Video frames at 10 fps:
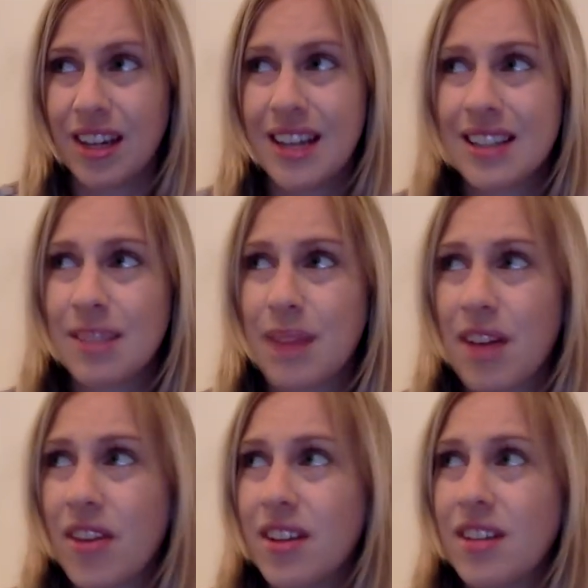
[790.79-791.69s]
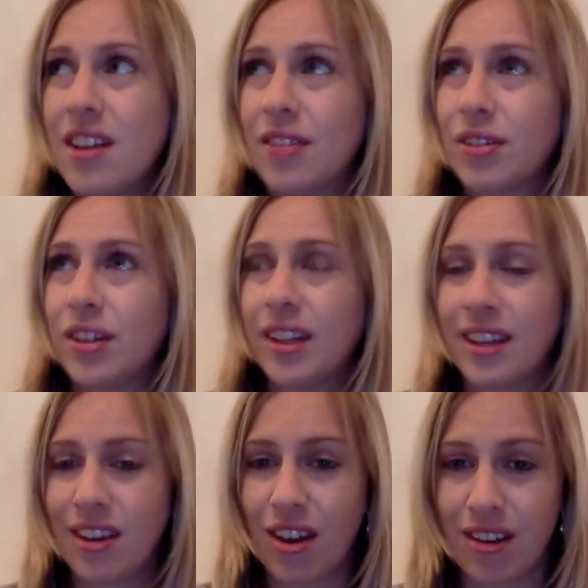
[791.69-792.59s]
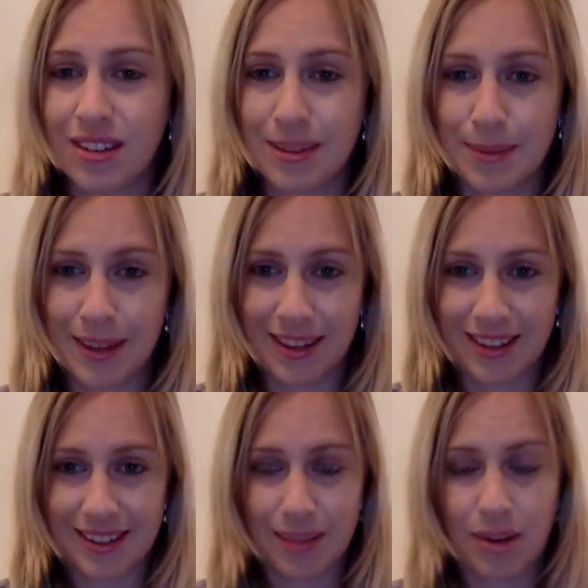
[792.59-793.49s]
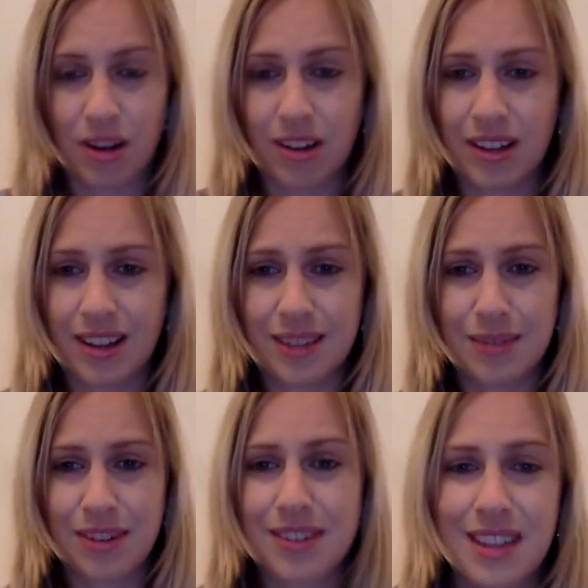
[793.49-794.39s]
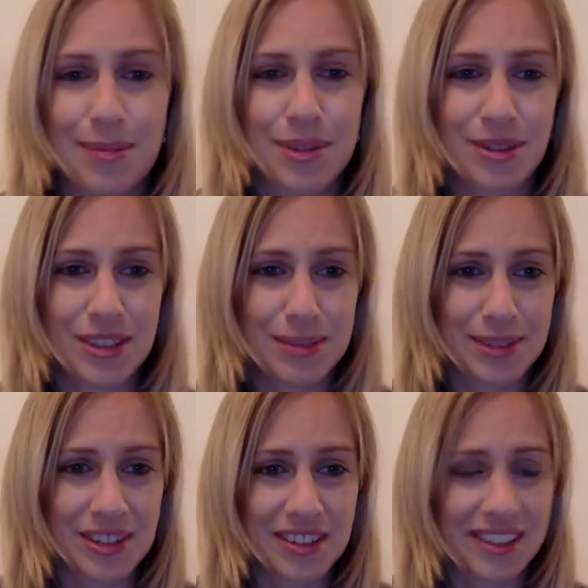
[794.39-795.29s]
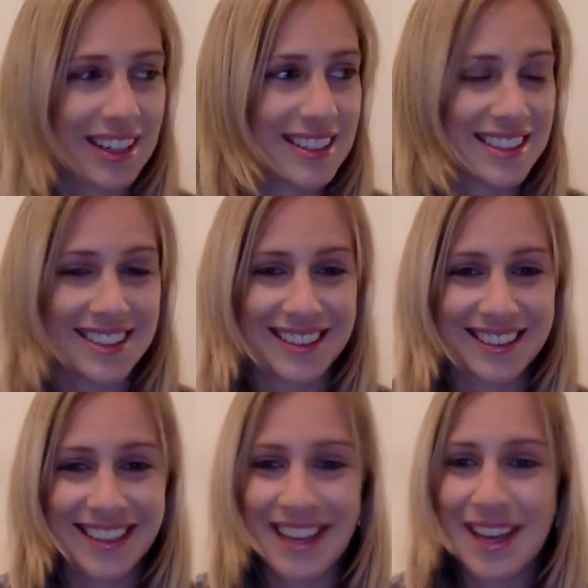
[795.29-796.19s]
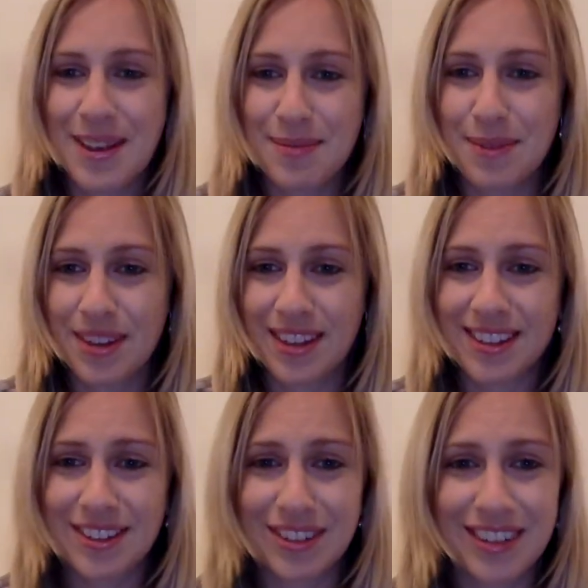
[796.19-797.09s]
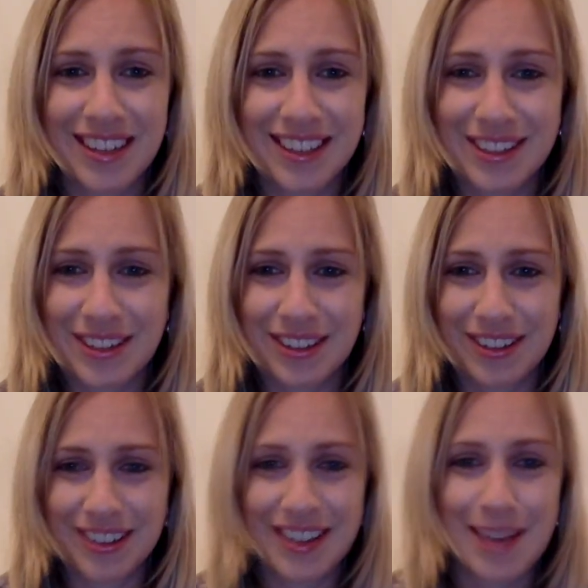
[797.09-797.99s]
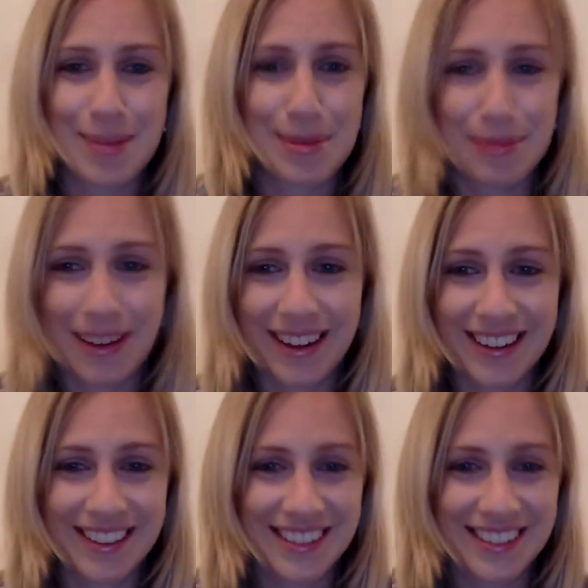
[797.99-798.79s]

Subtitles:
Somehow that never really occurred to me that summer holidays were not the same as Christmas holidays here, but that's a good thing to keep in mind.